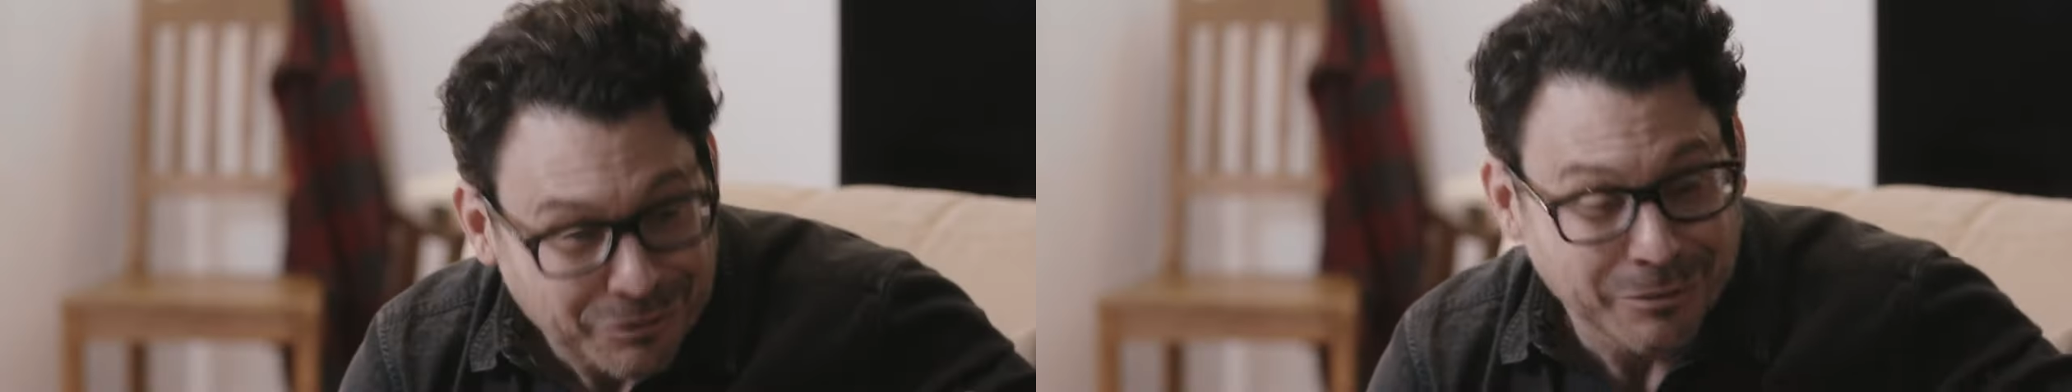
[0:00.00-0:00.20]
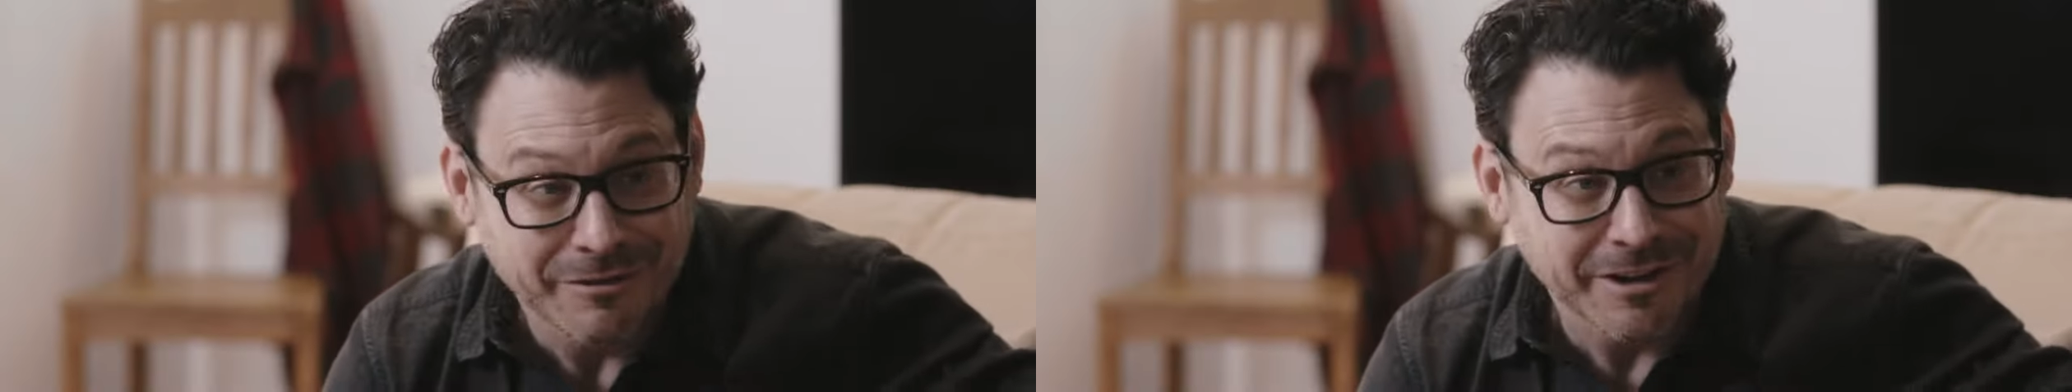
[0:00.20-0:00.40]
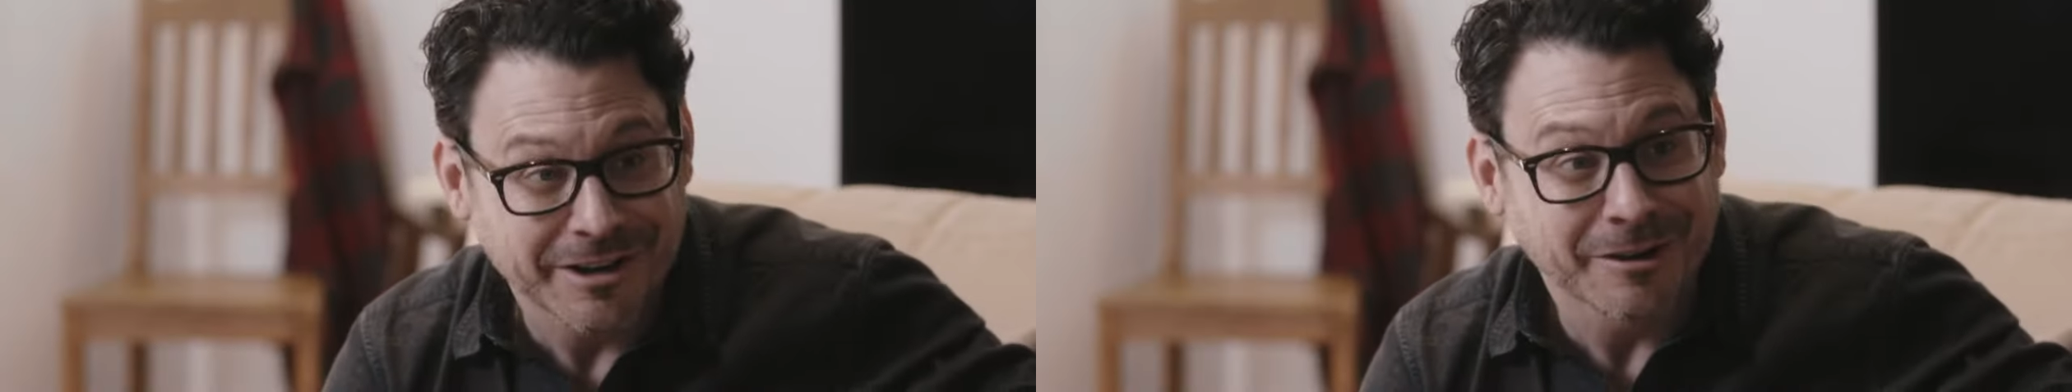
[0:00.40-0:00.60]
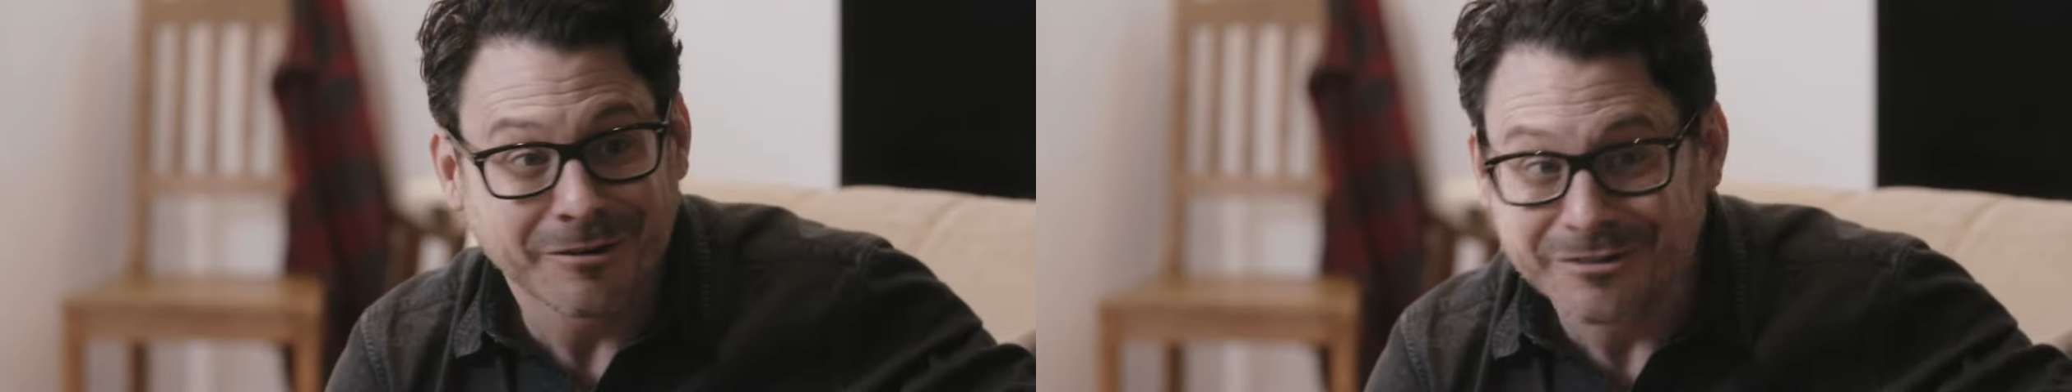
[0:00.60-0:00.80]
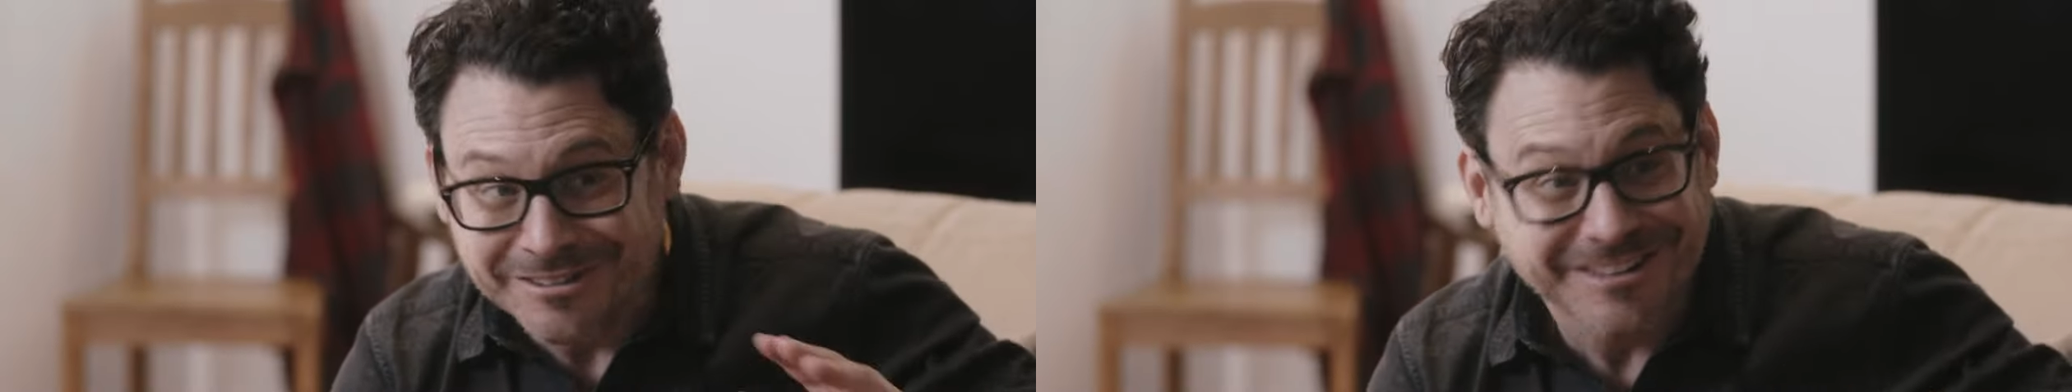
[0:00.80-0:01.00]
YouTube
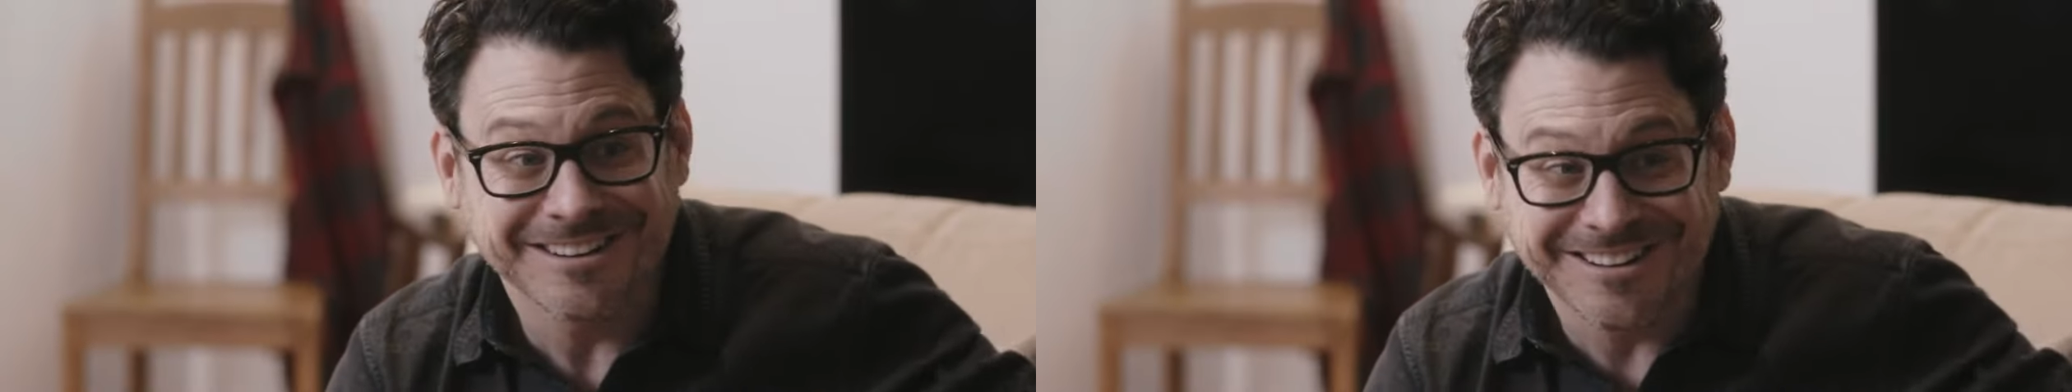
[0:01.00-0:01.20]
videos,